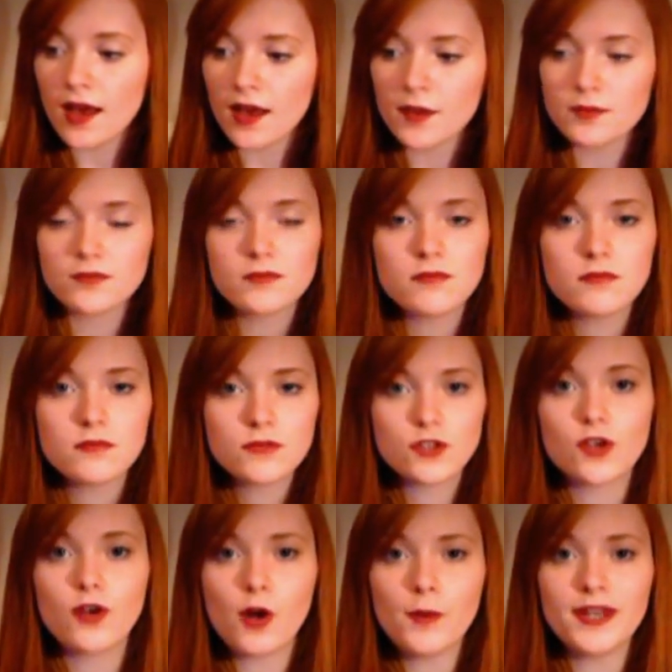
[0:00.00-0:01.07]
Um,
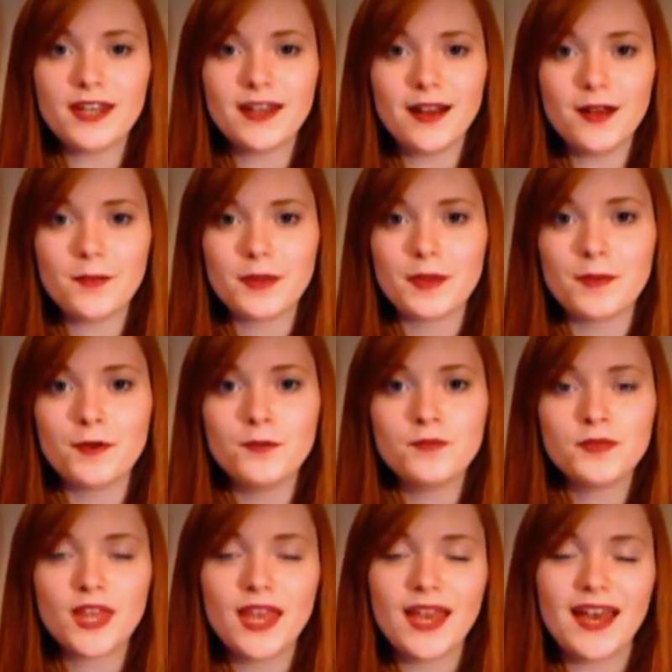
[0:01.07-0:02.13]
so comment it out, people
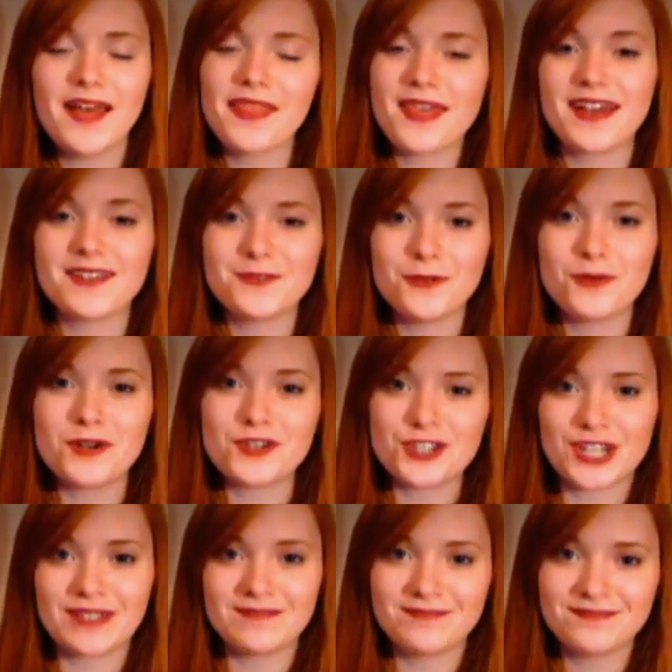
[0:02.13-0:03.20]
and thanks for
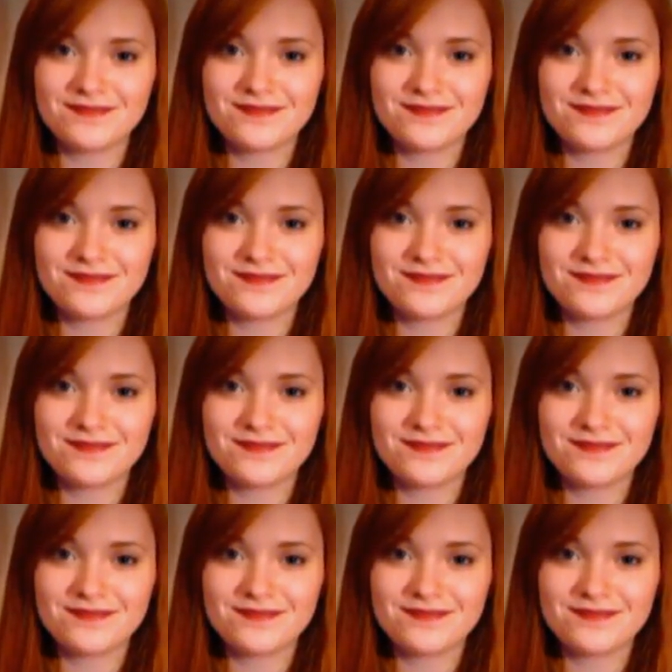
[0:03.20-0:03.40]
watching.